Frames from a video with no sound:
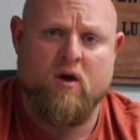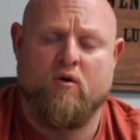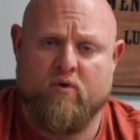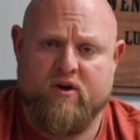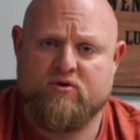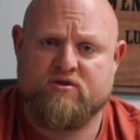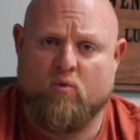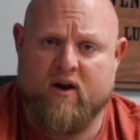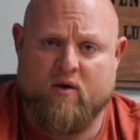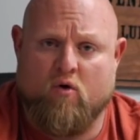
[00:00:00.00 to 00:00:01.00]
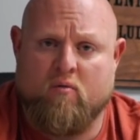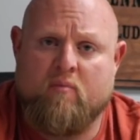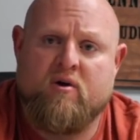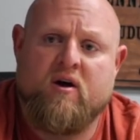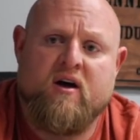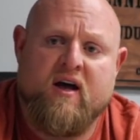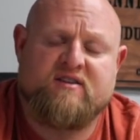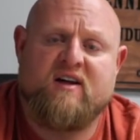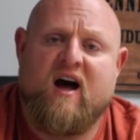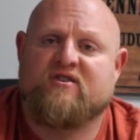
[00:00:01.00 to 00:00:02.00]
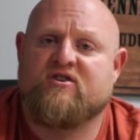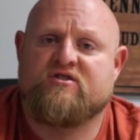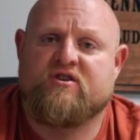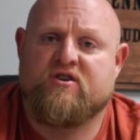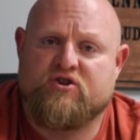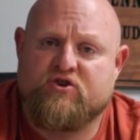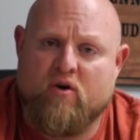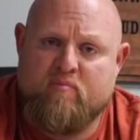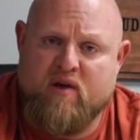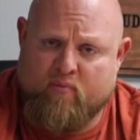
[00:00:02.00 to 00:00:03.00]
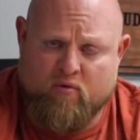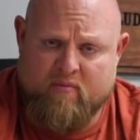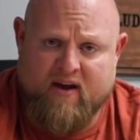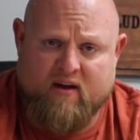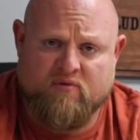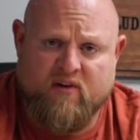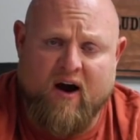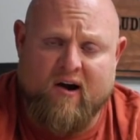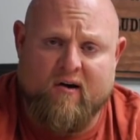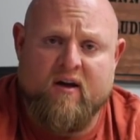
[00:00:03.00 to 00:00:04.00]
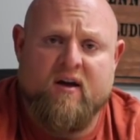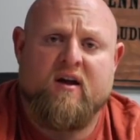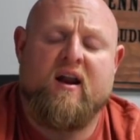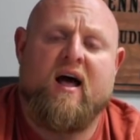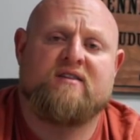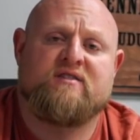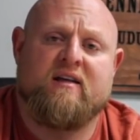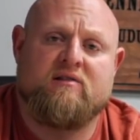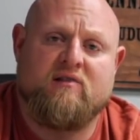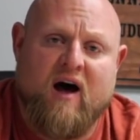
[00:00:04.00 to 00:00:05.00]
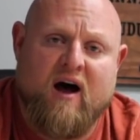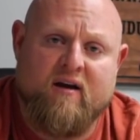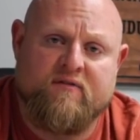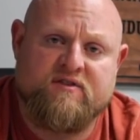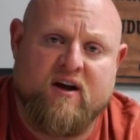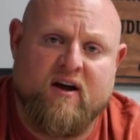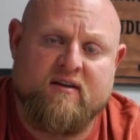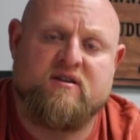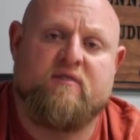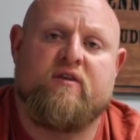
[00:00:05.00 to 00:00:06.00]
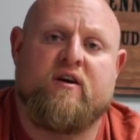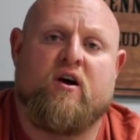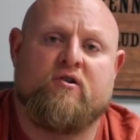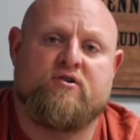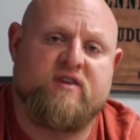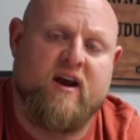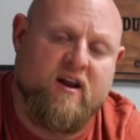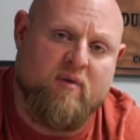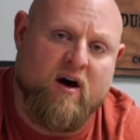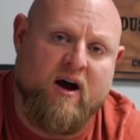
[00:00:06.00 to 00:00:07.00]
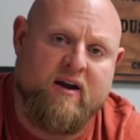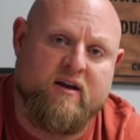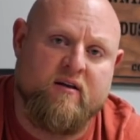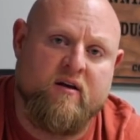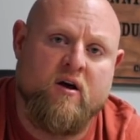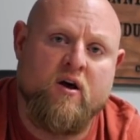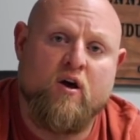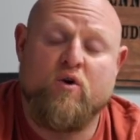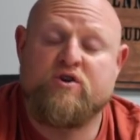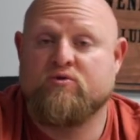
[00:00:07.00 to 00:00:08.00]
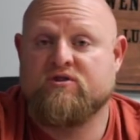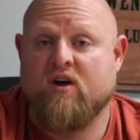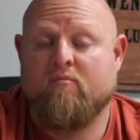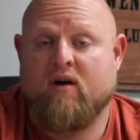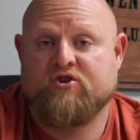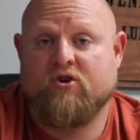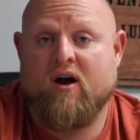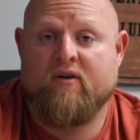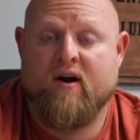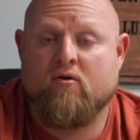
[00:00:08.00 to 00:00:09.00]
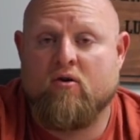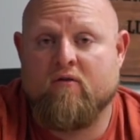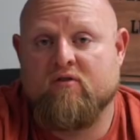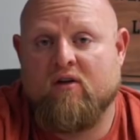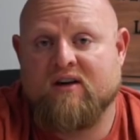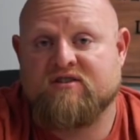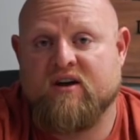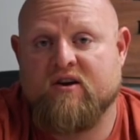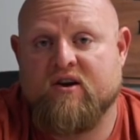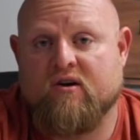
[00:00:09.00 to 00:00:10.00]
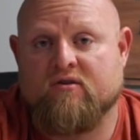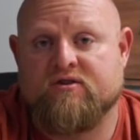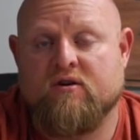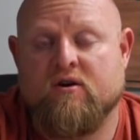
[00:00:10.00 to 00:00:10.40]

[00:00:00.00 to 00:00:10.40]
we use the winning warm-up. It's not just to destroy people and make them tired. It has a lot of scientific understanding behind it, which was done by trial and error over the last 10 years.